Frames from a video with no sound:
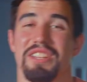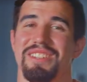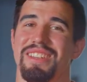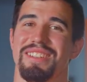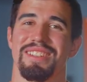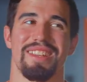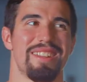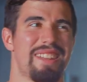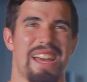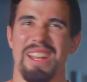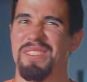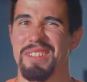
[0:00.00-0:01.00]
it's just
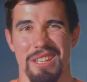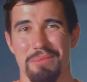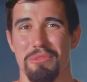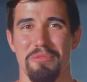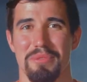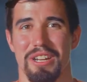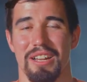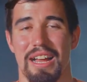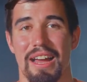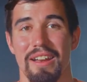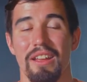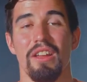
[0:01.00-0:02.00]
not having done the movement a
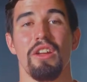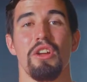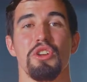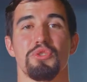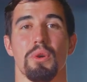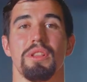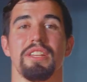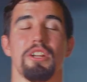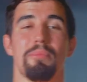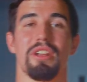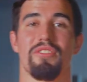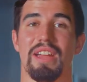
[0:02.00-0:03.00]
lot. So a little
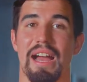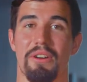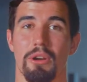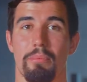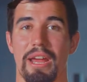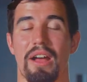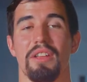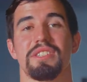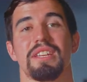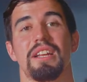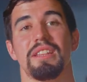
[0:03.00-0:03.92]
bit of counterbalance can